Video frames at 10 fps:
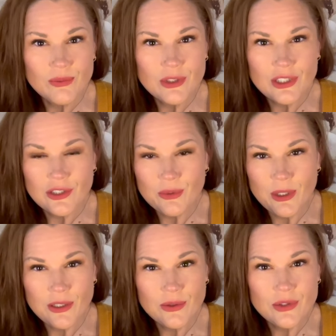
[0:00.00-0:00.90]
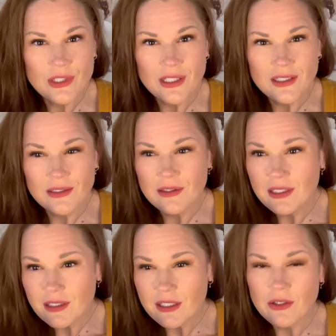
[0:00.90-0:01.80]
The Six of Pentacles, the
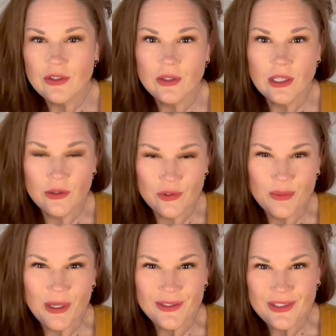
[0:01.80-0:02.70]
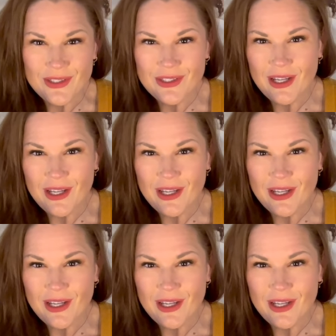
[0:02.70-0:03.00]
idea here is our healthy balances.